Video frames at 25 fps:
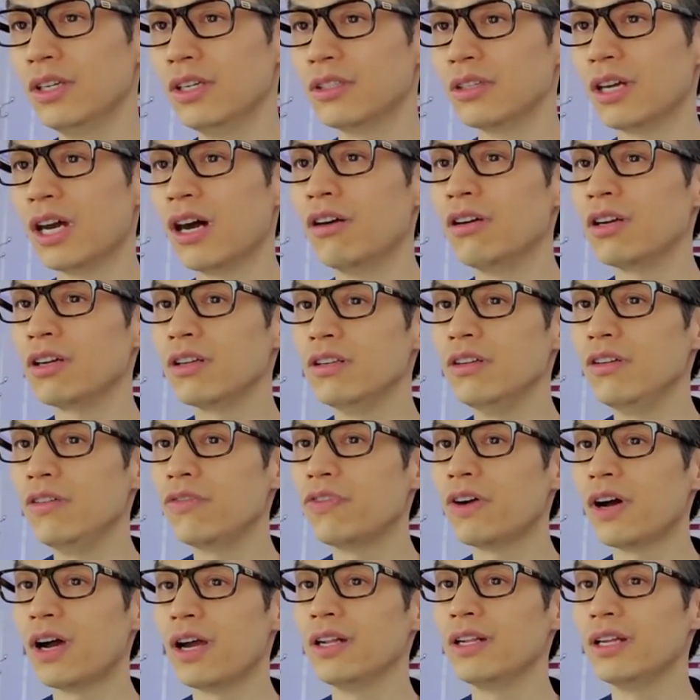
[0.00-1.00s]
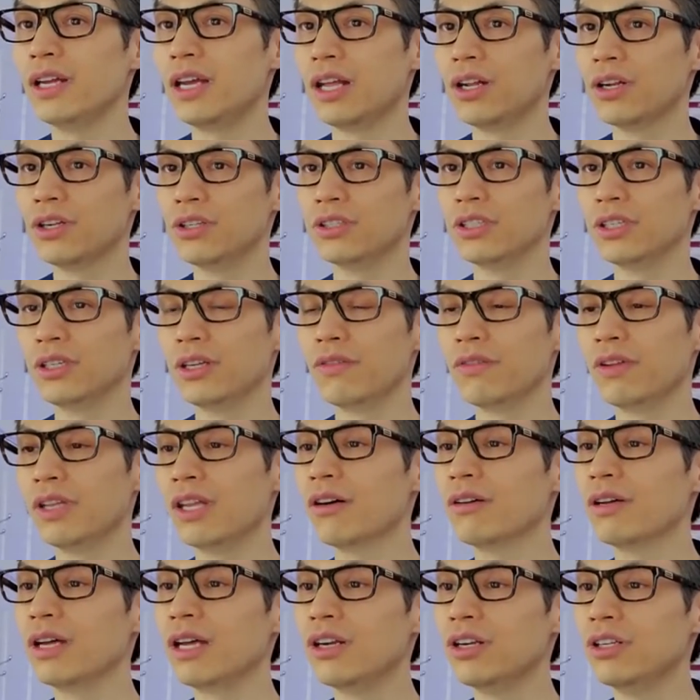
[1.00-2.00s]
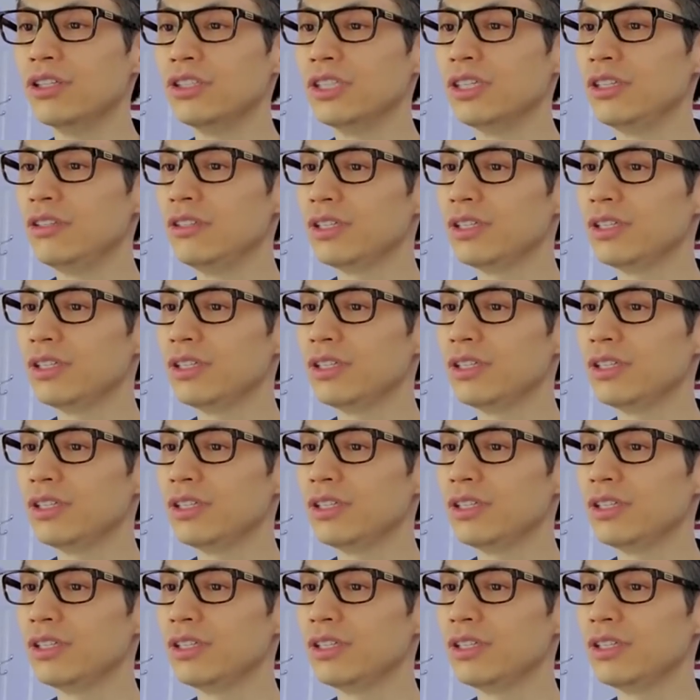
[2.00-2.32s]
So how can you find energy? Without energy,